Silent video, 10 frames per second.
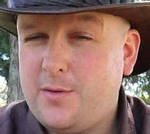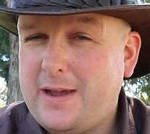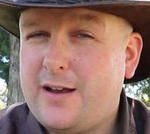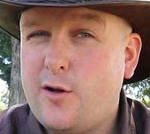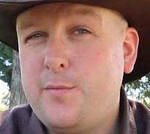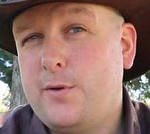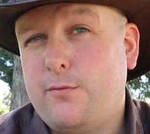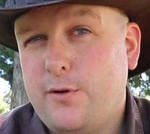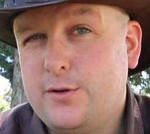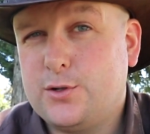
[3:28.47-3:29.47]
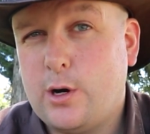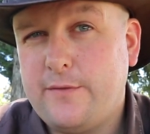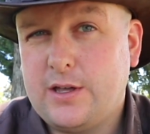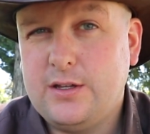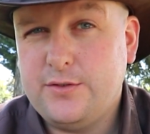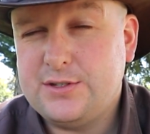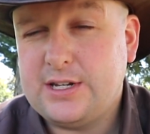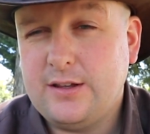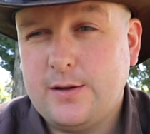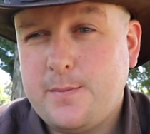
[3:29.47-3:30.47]
about open road driving in New
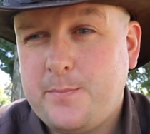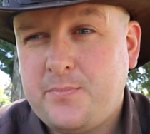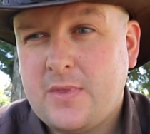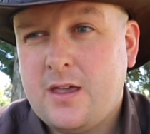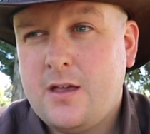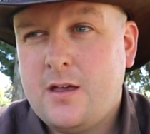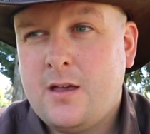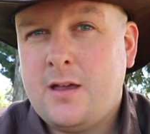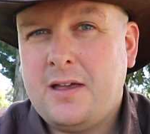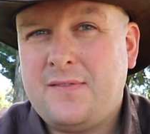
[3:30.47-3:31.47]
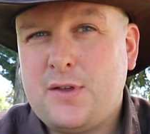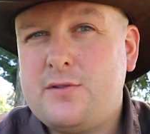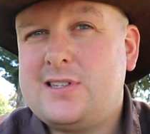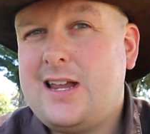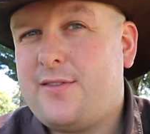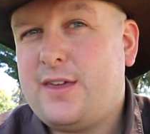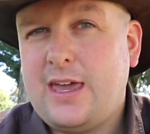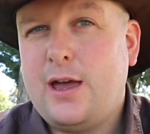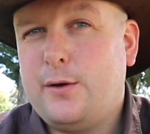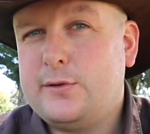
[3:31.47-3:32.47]
Zealand. If there is
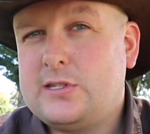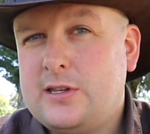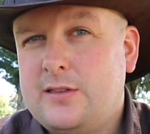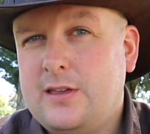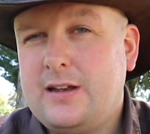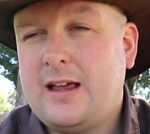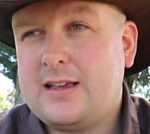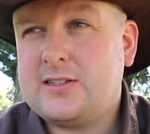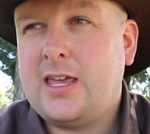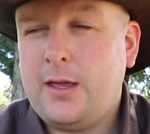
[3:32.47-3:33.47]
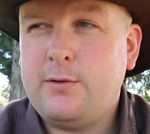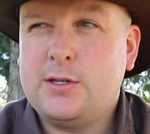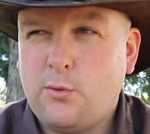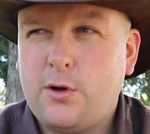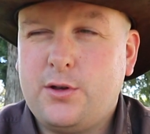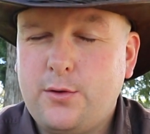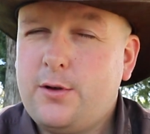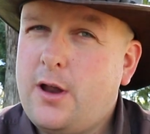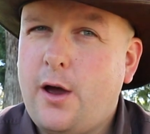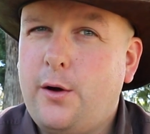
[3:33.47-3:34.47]
nothing else that us Kiwis want you
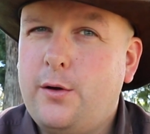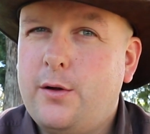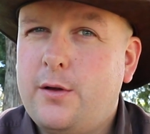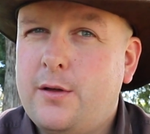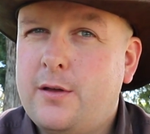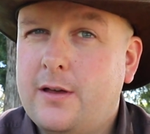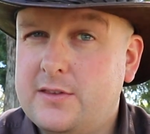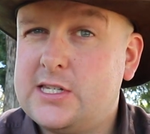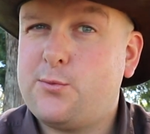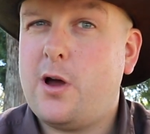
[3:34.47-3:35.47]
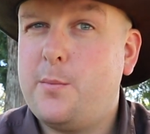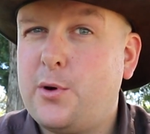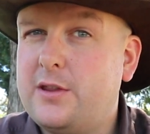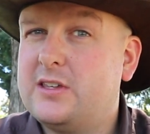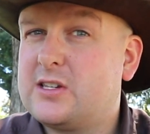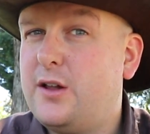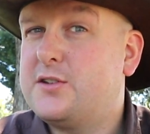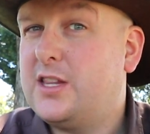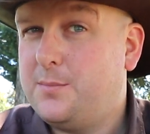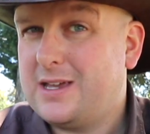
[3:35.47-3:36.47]
to know, and this is why I'm putting this
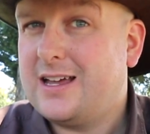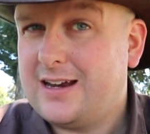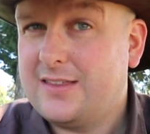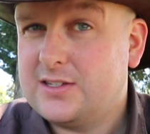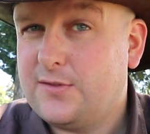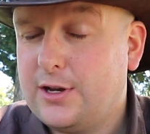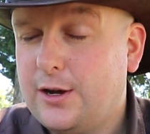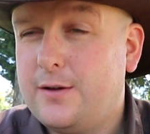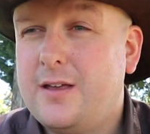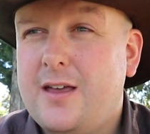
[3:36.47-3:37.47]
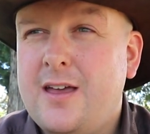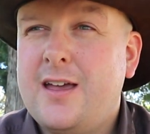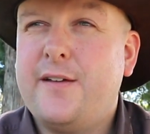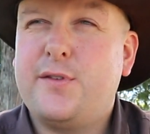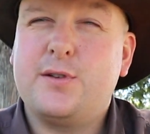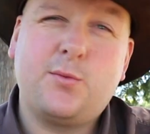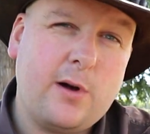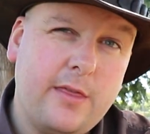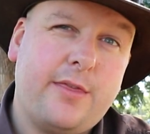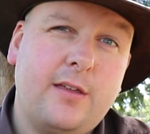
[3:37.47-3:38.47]
close to the beginning of this video, if there is
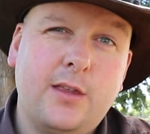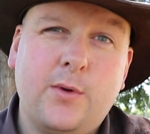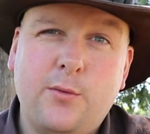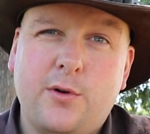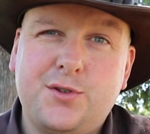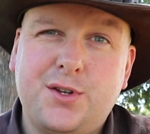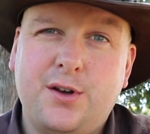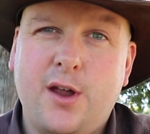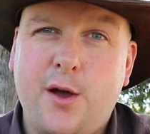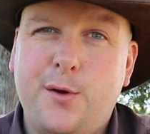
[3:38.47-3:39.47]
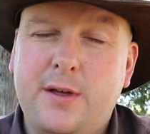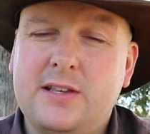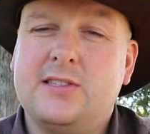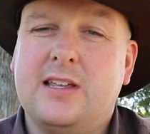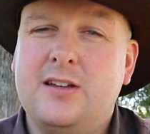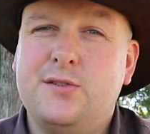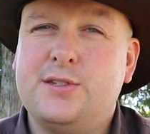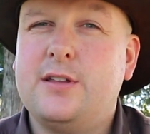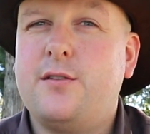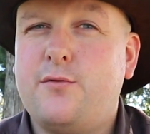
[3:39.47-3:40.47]
one thing that we want you to know is that New
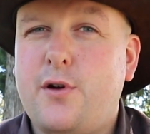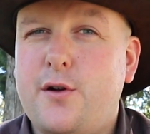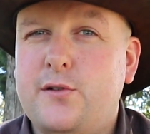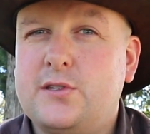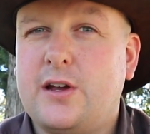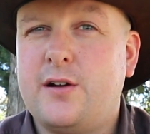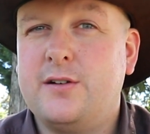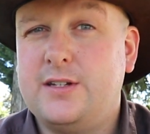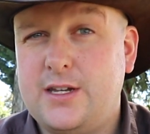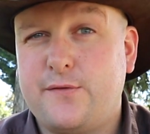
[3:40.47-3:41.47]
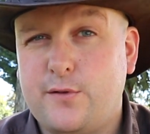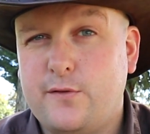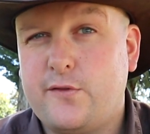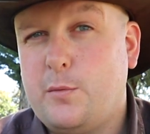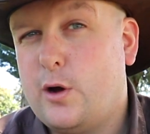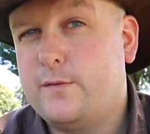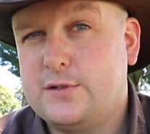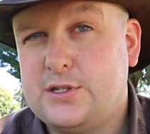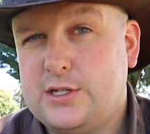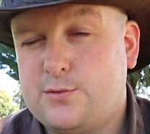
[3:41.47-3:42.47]
Zealand roads are different from
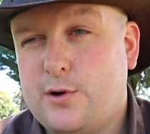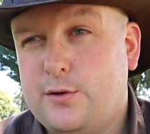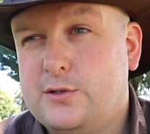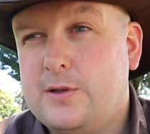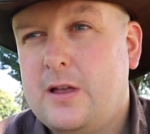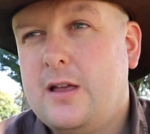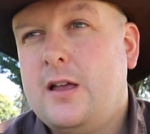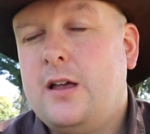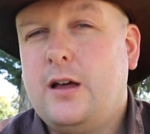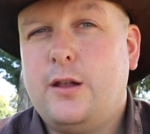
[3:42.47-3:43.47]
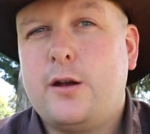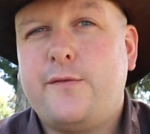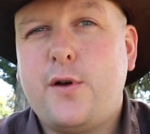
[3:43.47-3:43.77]
overseas roads. A lot of